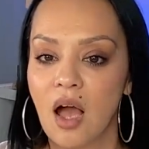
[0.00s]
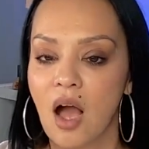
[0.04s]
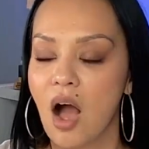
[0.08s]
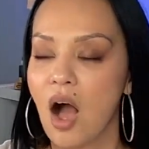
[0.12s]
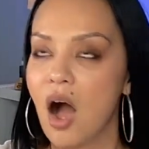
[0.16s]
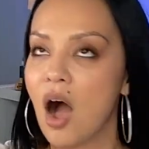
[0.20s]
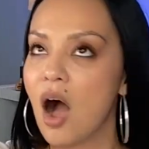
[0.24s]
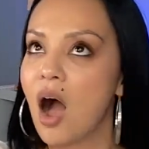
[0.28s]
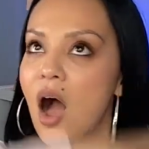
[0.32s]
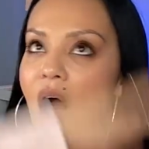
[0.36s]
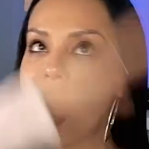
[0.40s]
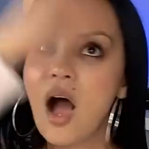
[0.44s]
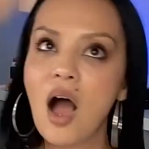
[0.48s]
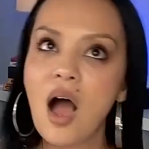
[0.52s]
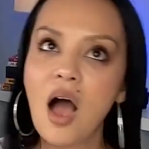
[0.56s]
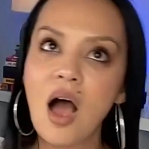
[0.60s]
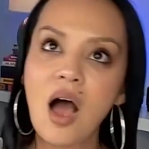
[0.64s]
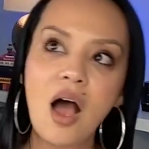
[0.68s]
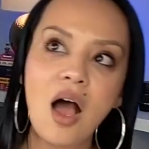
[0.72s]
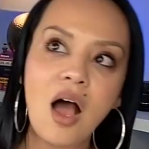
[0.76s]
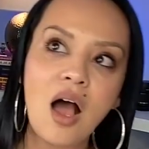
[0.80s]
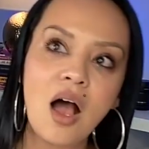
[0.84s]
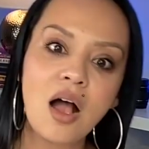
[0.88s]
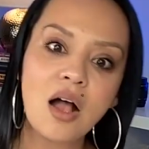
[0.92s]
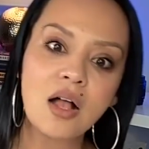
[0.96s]

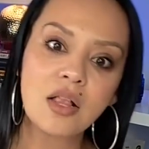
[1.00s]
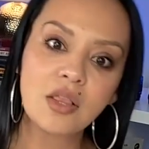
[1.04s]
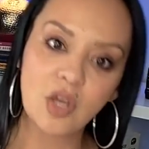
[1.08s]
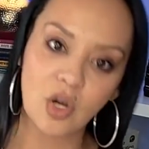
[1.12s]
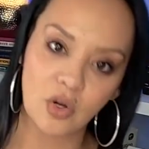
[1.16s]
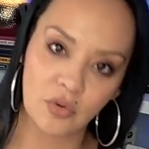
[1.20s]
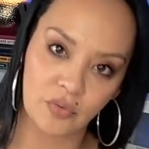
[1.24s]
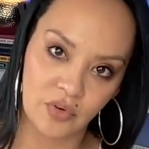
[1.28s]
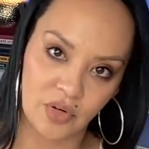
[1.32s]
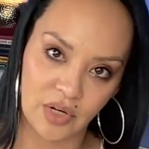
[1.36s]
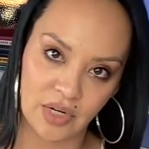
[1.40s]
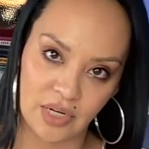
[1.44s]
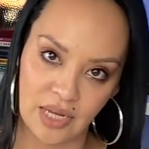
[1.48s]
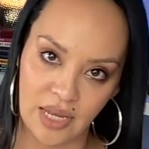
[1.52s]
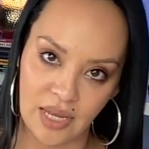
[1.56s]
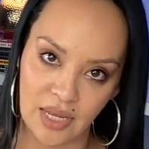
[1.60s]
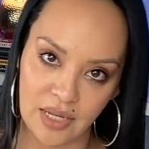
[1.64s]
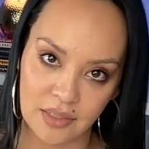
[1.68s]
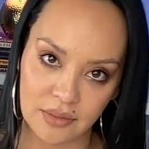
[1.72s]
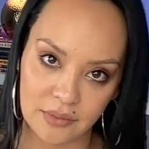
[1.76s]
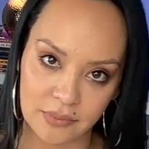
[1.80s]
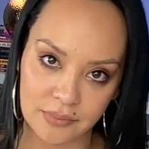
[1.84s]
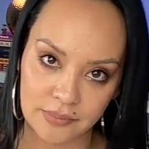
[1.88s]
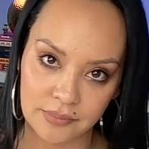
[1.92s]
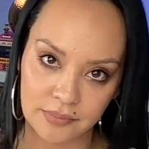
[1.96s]
all over
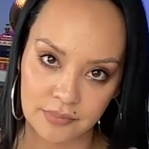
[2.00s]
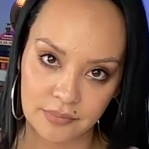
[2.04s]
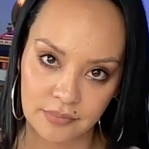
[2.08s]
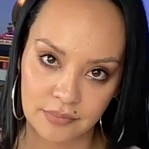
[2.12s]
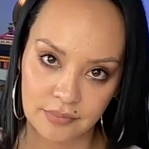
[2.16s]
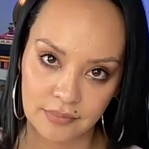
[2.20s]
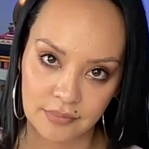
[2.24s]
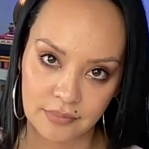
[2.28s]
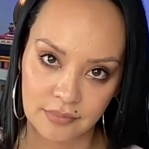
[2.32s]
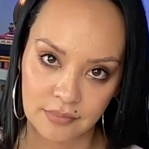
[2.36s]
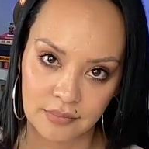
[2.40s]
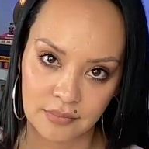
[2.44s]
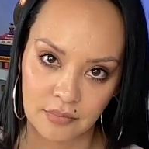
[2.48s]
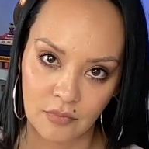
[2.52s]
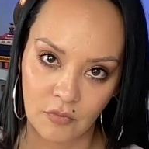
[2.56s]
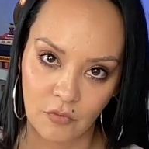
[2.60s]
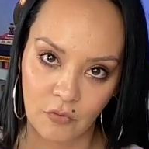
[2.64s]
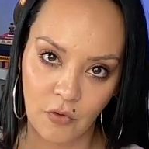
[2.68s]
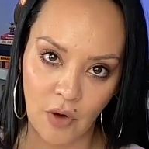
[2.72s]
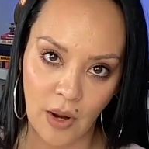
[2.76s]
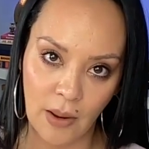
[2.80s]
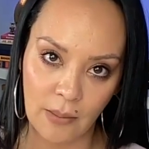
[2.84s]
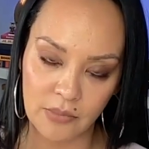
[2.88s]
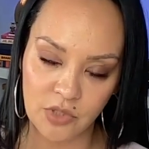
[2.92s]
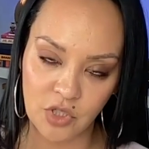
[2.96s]
again
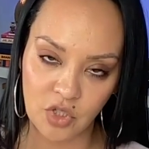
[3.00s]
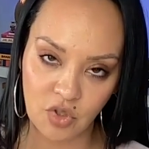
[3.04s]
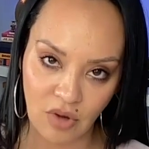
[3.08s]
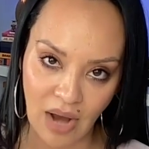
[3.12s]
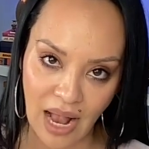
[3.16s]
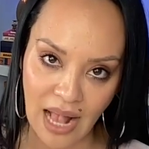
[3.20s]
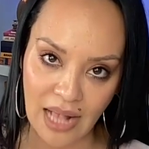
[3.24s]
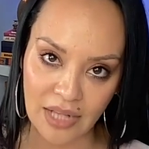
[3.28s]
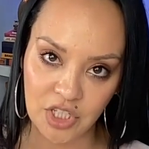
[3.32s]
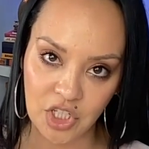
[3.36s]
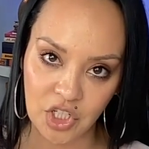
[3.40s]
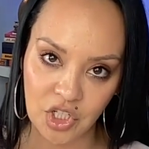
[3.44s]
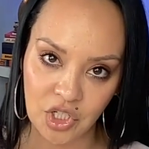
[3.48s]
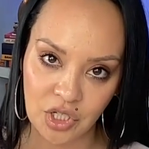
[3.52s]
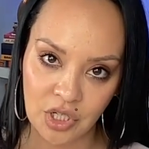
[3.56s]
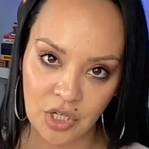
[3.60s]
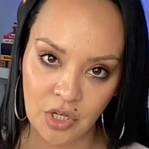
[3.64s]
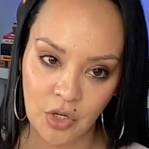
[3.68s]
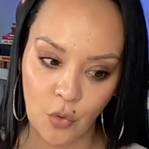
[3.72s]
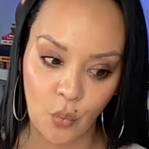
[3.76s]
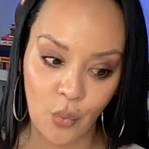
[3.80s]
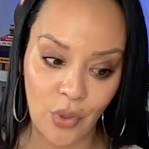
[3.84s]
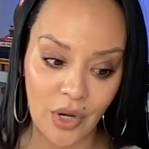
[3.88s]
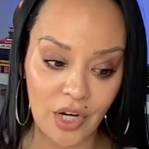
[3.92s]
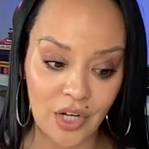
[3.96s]
from scratch
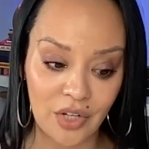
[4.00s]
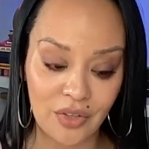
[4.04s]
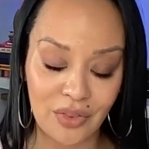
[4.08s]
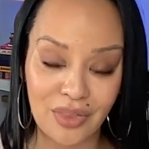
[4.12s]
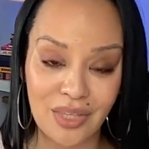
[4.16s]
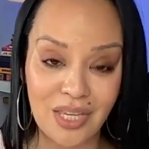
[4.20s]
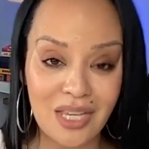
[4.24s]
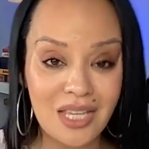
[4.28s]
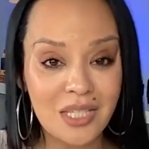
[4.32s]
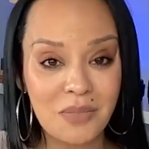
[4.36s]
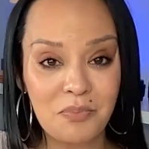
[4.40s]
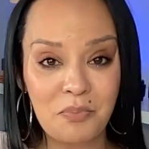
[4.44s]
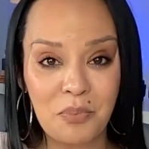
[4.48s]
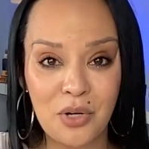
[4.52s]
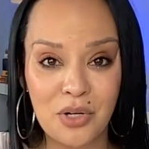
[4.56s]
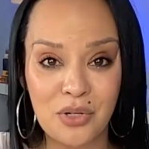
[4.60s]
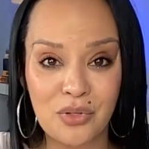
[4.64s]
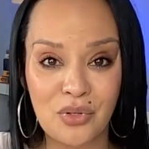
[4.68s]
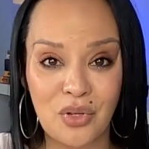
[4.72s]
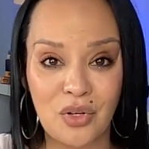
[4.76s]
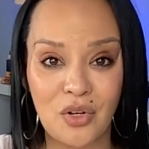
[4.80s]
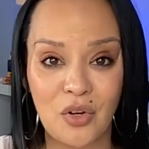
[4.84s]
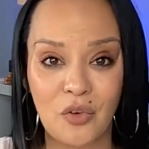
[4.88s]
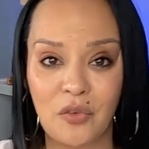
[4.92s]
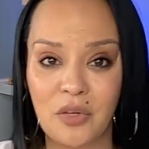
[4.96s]
where this
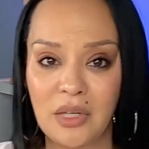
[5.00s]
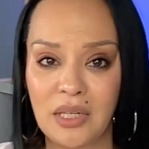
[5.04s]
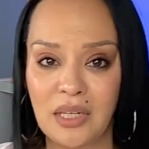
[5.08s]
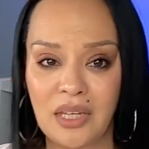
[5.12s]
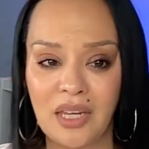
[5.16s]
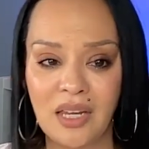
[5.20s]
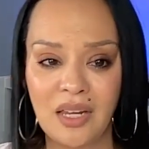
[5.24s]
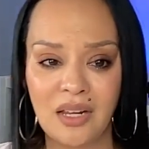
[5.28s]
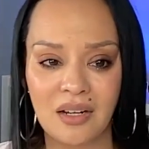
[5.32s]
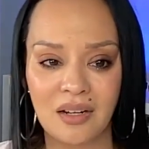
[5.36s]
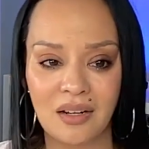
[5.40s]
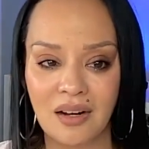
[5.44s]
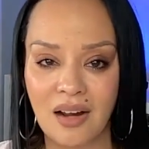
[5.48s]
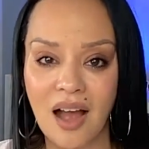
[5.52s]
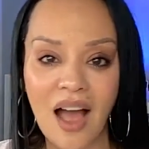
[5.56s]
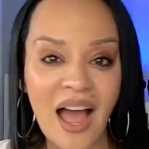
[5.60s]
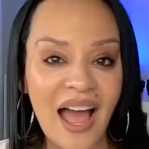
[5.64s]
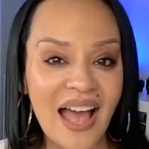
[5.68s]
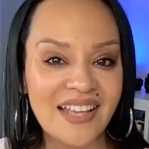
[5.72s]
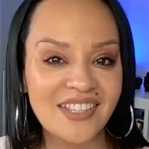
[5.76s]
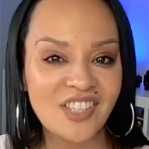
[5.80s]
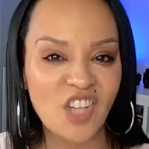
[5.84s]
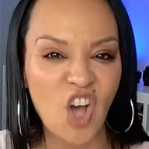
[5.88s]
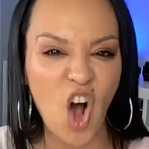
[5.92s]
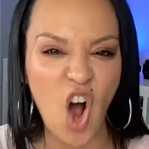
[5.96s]
person over here
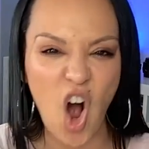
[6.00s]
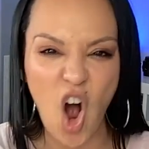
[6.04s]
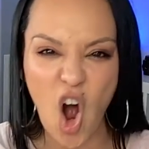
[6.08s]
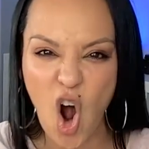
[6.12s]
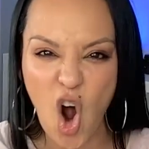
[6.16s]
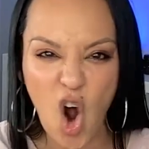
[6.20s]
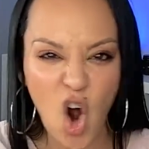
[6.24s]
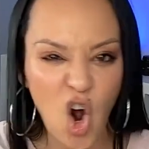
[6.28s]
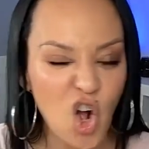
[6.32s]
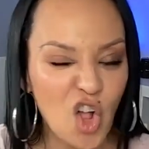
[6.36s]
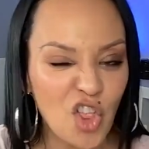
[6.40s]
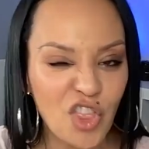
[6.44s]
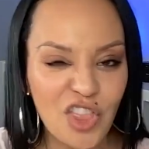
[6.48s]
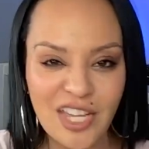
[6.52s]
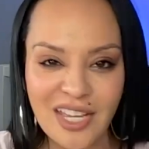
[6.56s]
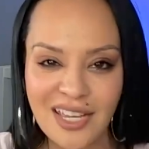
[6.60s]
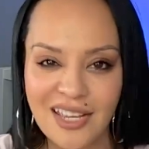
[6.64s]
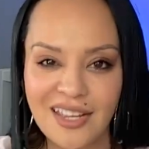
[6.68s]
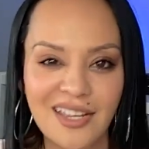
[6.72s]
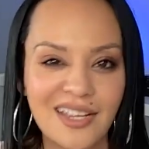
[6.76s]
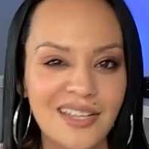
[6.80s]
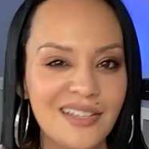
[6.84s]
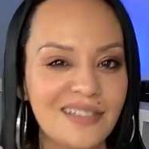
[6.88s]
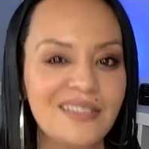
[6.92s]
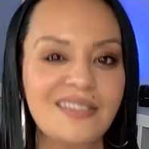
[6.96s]
has all the
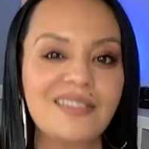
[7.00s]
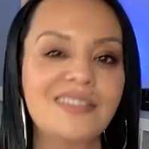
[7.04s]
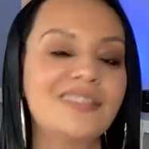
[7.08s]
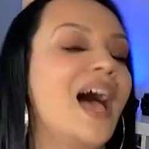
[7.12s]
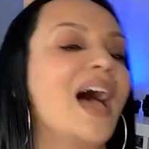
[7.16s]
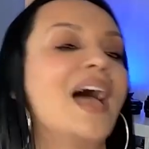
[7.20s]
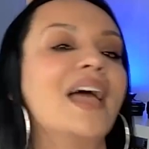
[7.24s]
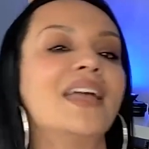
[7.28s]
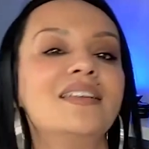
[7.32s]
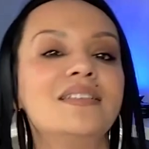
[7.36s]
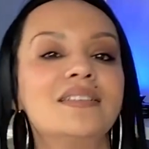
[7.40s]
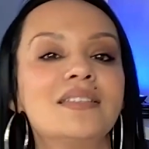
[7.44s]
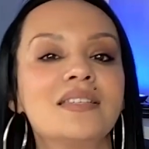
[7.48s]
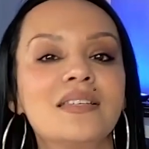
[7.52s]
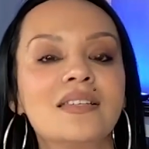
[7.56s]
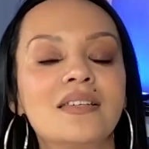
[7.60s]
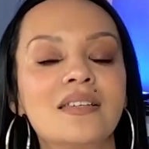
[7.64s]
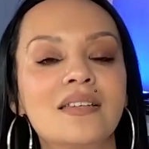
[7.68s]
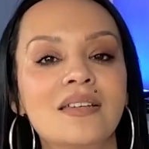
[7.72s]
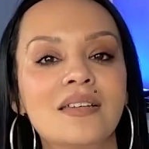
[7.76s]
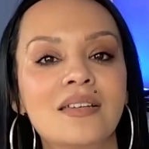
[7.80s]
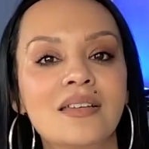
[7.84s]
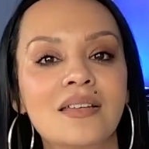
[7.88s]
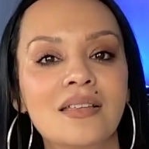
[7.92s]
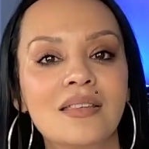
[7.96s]
insight
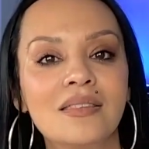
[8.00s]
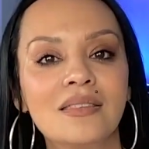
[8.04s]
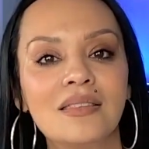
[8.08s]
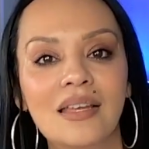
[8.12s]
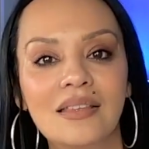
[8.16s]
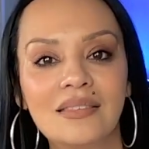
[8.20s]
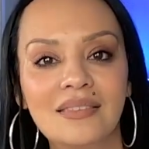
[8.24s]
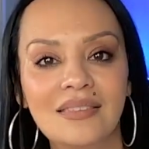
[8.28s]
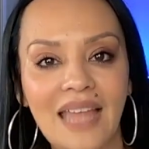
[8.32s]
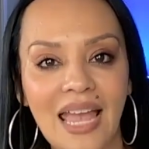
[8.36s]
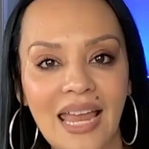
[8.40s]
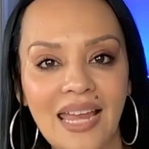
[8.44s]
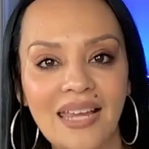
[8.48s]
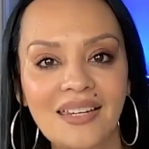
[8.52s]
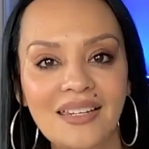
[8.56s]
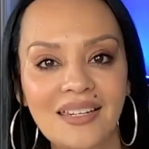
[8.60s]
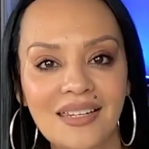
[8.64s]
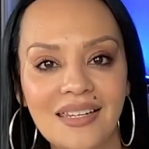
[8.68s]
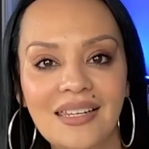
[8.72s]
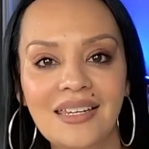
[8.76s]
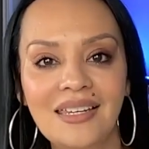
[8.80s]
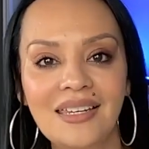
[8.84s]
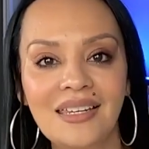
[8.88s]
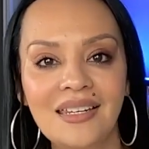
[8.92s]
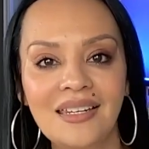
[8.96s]
that they
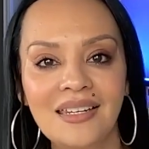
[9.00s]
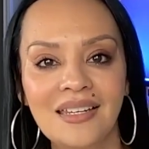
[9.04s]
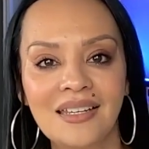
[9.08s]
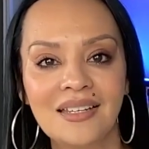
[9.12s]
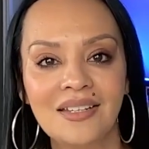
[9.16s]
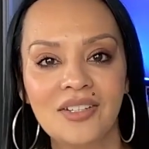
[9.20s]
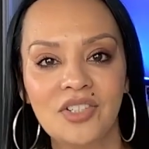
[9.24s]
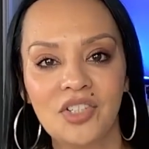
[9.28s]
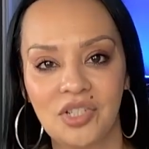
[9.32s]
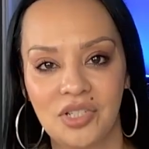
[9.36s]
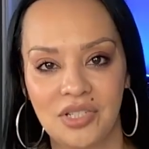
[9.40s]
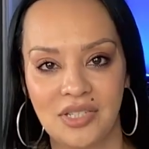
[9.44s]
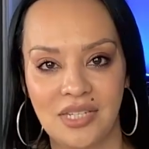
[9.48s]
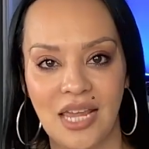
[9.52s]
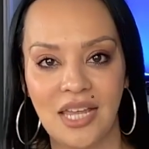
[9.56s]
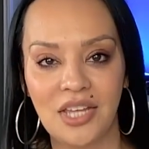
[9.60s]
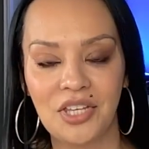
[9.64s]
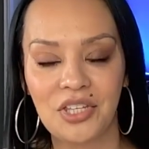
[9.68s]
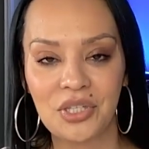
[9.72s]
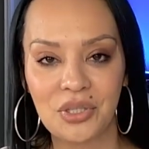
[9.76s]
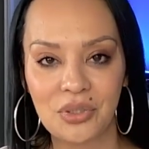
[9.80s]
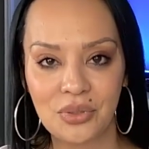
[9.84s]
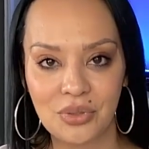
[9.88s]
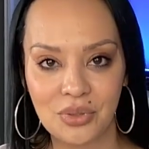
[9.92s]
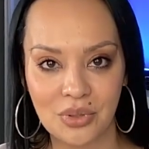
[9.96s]
need to
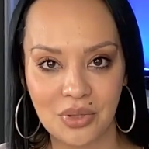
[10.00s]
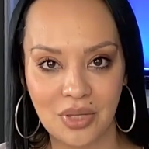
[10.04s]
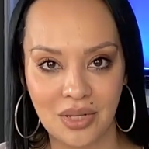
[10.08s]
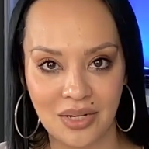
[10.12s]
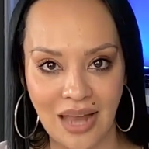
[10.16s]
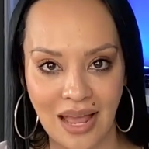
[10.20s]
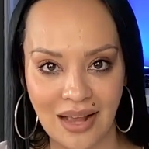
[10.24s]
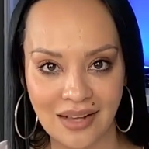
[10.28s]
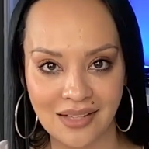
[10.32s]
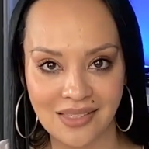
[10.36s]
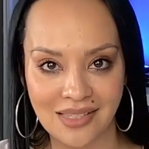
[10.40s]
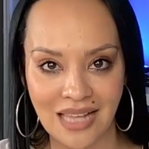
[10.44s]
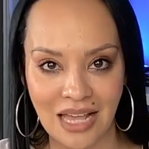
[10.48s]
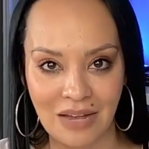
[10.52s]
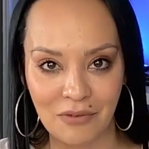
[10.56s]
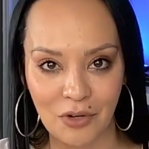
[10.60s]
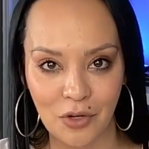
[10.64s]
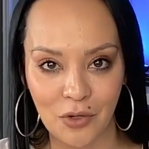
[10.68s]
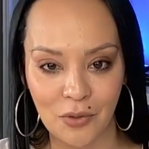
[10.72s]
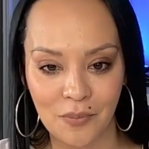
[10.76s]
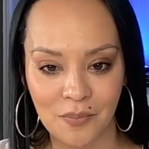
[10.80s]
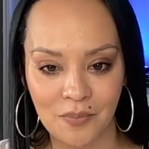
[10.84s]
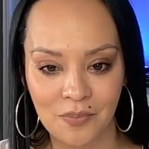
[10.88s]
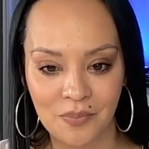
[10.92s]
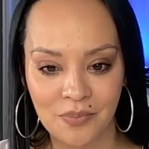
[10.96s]
take you to the next
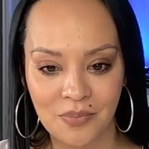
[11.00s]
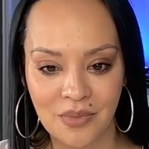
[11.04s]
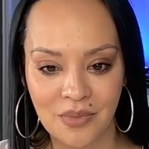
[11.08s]
level.